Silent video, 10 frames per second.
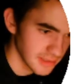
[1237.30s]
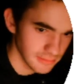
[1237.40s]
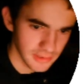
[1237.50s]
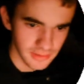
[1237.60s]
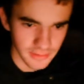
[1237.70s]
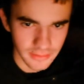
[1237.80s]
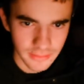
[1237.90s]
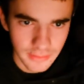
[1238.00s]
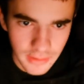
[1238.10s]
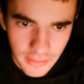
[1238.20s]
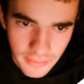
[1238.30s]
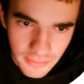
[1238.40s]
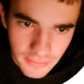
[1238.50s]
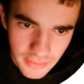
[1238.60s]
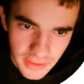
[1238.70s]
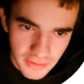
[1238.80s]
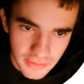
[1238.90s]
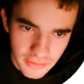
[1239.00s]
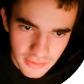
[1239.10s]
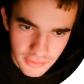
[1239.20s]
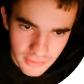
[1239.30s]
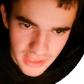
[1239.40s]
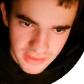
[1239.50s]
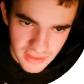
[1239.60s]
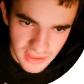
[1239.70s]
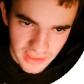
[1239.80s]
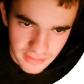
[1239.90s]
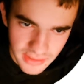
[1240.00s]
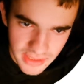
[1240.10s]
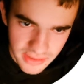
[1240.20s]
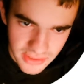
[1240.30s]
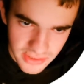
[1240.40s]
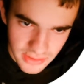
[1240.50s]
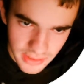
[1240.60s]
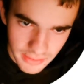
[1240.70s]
up, why not? Yeah, you'd write it like this.